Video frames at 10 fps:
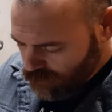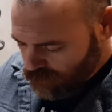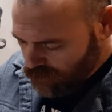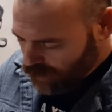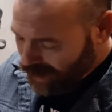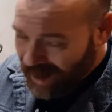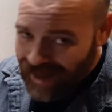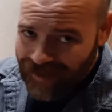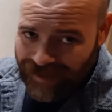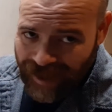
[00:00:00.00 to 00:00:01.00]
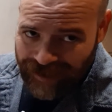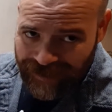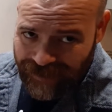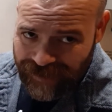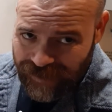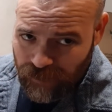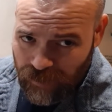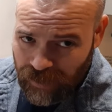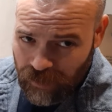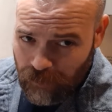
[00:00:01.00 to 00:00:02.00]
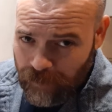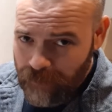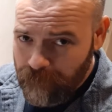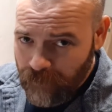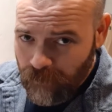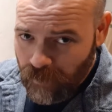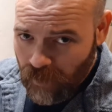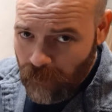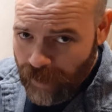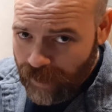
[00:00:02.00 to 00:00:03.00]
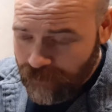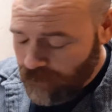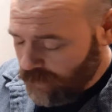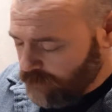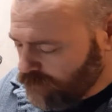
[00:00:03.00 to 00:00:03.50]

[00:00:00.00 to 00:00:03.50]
We kind of talked on this one a little bit, but we'll go back to it.